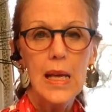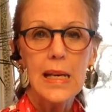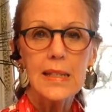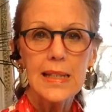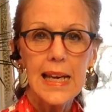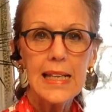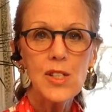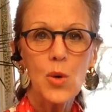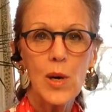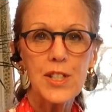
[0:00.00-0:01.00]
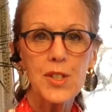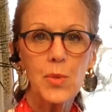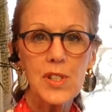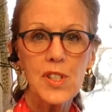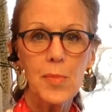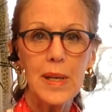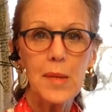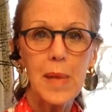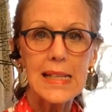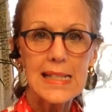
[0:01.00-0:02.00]
Today's question was submitted
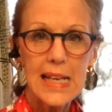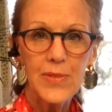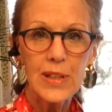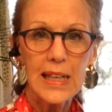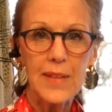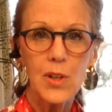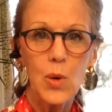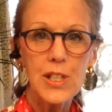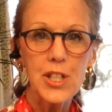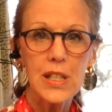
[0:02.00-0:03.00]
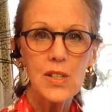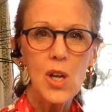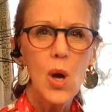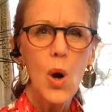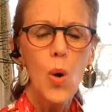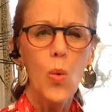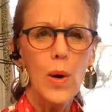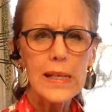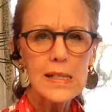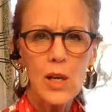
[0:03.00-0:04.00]
by Stephanie, and the question is, what
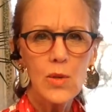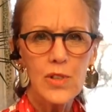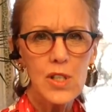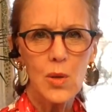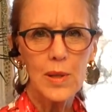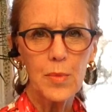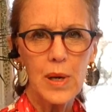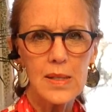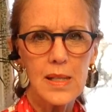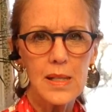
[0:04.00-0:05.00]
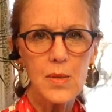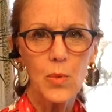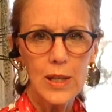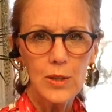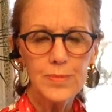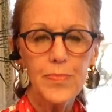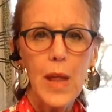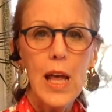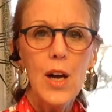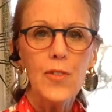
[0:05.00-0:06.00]
is the oversoling process? Well,
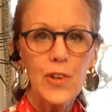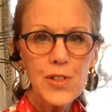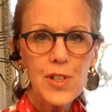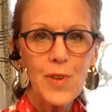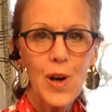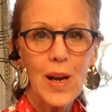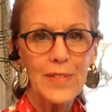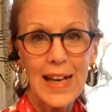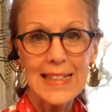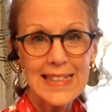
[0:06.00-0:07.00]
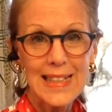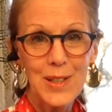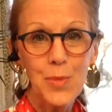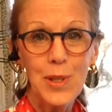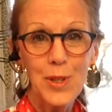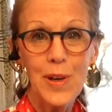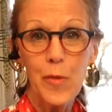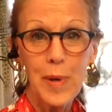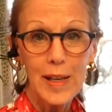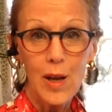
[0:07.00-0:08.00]
first of all, I've got to tell you, we do have a
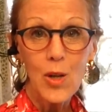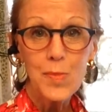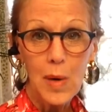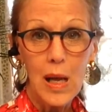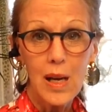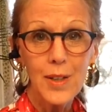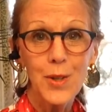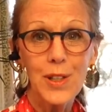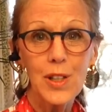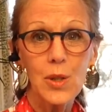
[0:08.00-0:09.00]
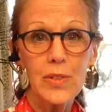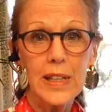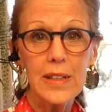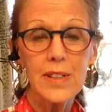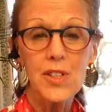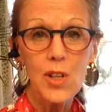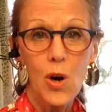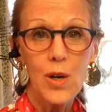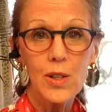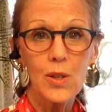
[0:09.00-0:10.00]
Pet Loss blog. You can go over there and there's an
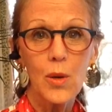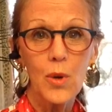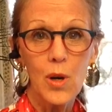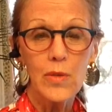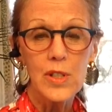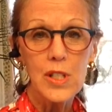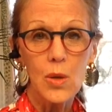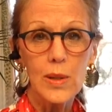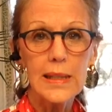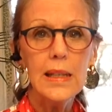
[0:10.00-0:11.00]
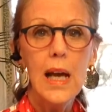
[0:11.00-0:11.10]
article on oversoling,